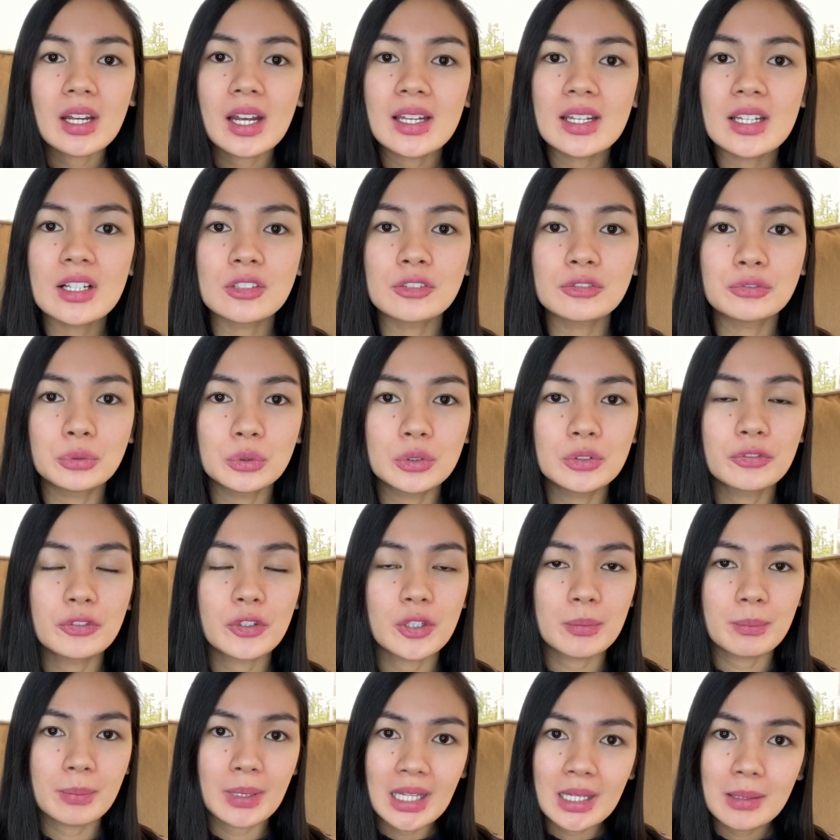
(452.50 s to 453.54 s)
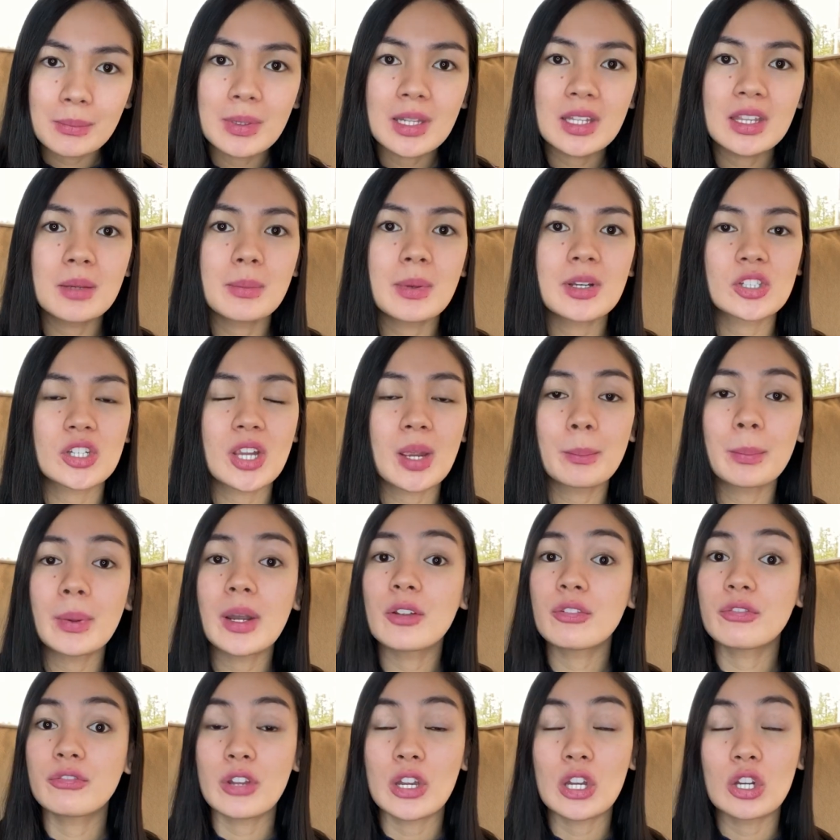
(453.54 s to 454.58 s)
ka ng food for baby, di ba
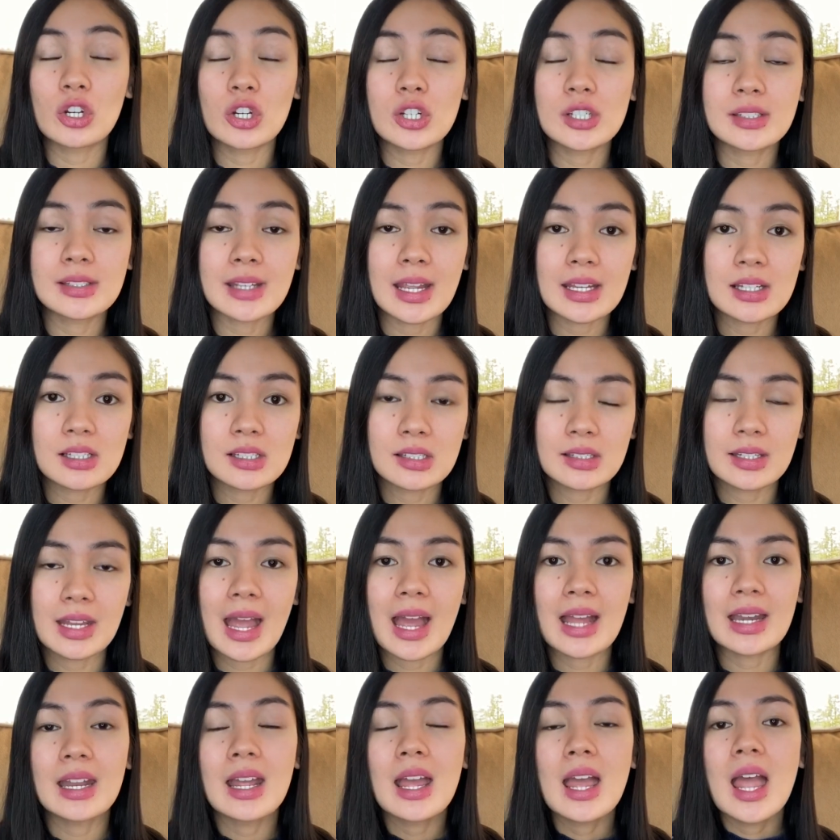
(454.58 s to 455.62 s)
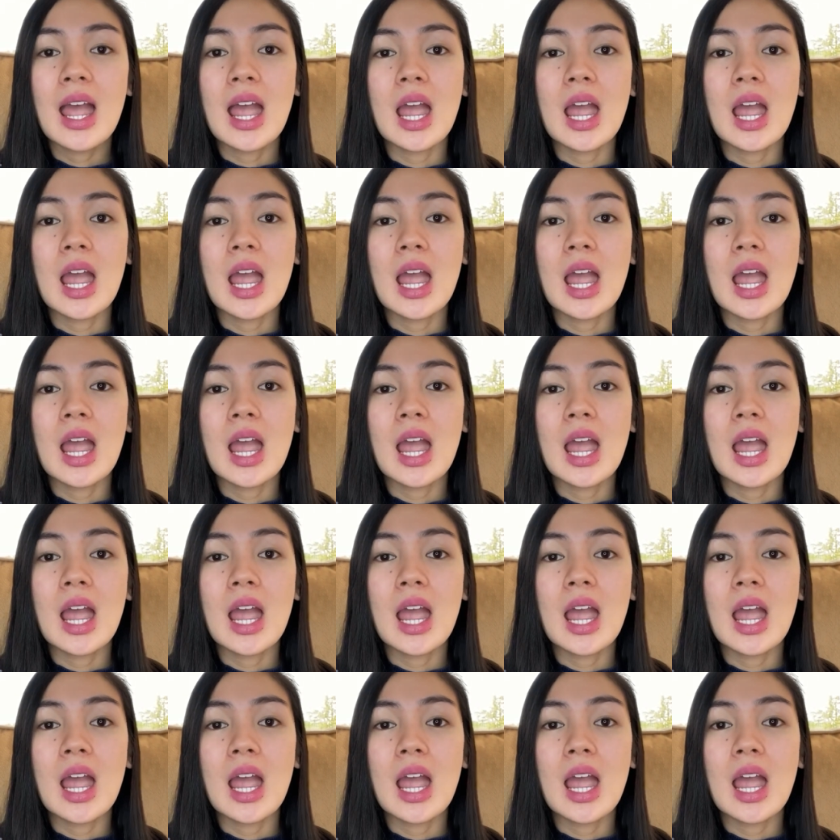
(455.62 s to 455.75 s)
syempre finger size yan.